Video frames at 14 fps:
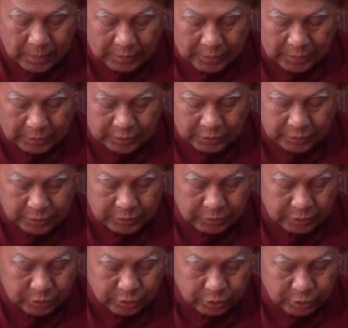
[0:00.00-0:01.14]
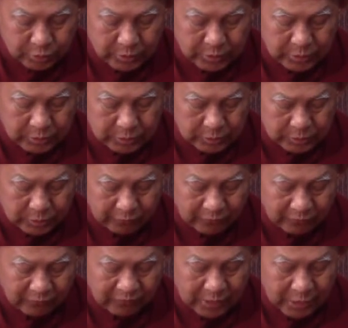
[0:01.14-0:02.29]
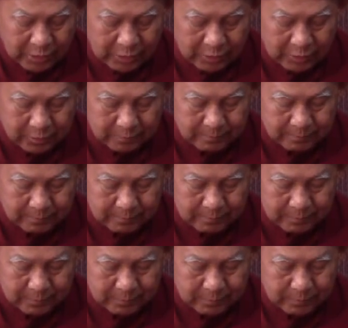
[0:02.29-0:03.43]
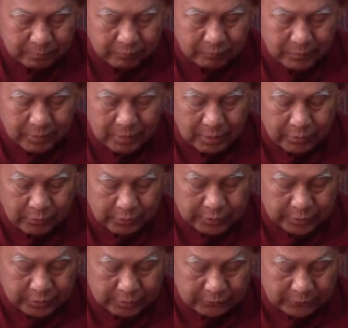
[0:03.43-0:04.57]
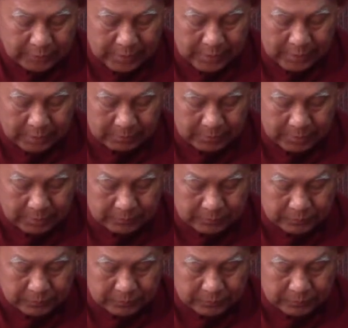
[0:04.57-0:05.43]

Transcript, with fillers: touches the strings of a violin receiving element.